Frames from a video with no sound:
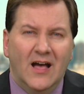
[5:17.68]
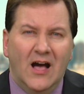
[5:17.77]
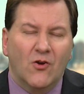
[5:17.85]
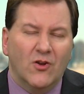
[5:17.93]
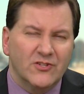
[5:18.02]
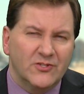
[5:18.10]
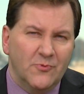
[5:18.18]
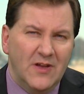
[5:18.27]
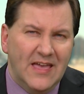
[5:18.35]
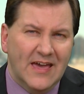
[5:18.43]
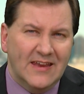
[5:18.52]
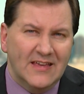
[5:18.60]
How close are we
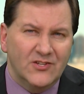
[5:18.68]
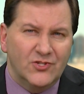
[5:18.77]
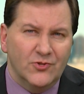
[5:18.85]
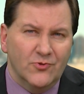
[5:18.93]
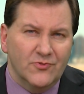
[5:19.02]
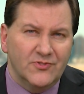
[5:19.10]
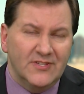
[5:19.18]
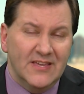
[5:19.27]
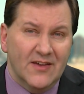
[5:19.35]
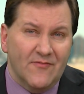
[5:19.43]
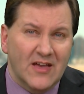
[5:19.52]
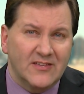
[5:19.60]
getting to
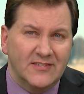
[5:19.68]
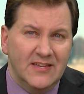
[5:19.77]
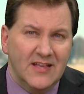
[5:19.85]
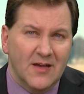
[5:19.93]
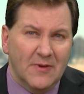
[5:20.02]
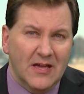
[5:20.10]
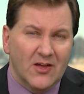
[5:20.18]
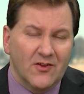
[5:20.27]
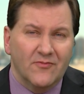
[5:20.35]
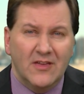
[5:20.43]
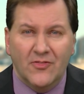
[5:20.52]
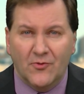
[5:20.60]
seeing a vaccine coming out
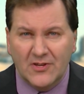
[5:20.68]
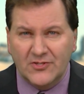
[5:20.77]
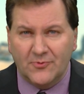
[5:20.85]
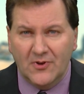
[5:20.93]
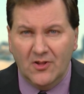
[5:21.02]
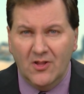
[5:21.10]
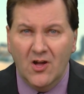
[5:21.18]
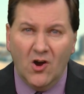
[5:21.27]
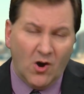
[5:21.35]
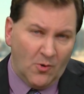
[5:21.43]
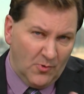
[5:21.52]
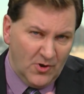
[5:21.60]
of either Israel
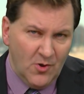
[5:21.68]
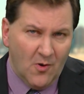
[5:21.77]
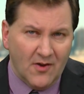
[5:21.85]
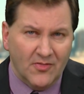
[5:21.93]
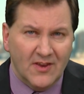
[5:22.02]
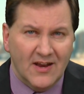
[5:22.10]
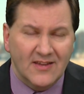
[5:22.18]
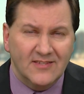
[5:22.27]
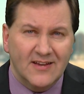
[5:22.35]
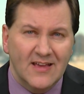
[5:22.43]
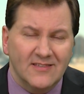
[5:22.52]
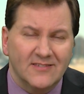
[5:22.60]
or where you are in the United
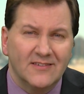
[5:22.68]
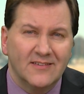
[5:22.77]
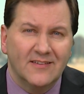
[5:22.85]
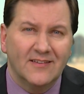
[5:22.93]
States?